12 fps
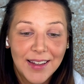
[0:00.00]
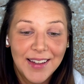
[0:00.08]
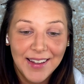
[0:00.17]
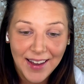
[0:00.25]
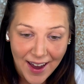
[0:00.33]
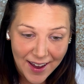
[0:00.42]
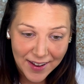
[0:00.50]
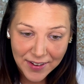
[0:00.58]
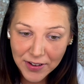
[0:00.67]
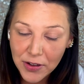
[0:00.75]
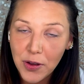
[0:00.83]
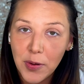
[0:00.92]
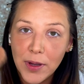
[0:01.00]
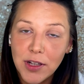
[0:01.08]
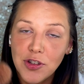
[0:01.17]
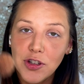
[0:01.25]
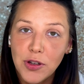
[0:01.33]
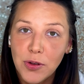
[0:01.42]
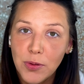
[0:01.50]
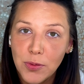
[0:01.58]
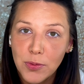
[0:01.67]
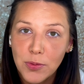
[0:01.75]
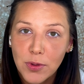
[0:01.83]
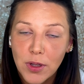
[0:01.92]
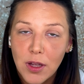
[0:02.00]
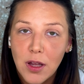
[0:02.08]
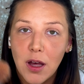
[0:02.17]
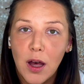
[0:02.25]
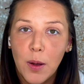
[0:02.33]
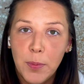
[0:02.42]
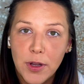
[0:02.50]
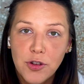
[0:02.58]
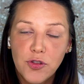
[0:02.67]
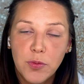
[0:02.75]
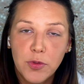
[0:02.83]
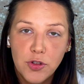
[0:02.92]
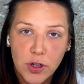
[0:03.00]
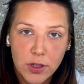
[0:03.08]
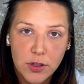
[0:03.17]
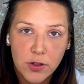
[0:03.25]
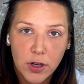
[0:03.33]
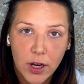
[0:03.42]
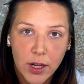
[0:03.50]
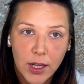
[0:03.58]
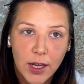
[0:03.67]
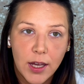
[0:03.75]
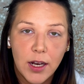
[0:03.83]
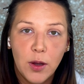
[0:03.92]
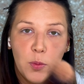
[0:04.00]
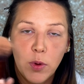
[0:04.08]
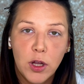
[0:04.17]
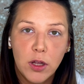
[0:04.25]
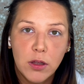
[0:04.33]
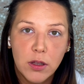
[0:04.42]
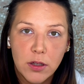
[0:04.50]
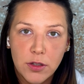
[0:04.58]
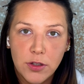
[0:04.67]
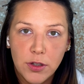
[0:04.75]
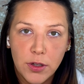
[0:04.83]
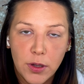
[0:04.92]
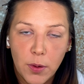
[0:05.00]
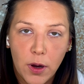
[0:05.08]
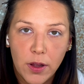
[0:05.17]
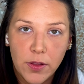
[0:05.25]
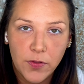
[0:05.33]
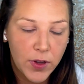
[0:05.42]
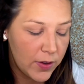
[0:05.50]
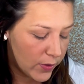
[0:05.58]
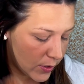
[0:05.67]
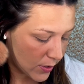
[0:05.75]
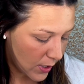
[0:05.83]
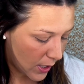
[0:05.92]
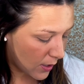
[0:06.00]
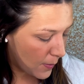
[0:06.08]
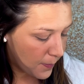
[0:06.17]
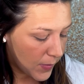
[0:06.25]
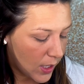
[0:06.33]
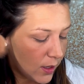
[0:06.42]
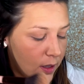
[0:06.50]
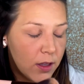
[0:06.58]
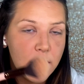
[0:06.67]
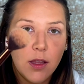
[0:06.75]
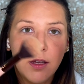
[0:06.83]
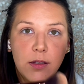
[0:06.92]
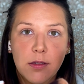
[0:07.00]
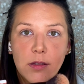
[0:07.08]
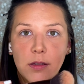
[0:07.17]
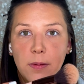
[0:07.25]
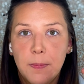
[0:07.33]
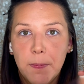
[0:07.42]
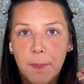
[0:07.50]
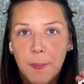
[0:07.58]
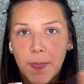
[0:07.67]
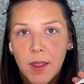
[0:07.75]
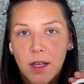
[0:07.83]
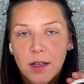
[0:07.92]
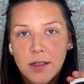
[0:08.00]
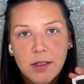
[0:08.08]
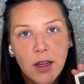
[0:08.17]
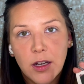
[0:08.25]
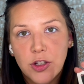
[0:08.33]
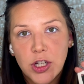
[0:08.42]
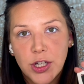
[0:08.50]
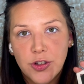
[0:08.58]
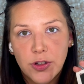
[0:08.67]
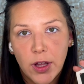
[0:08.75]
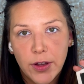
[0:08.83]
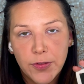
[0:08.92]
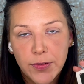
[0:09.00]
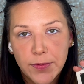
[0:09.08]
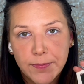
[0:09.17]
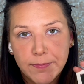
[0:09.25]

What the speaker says: yeah, go get you a blush from the drugstore, honey, and it will do you all the favors. Like this, it's not going to change your life.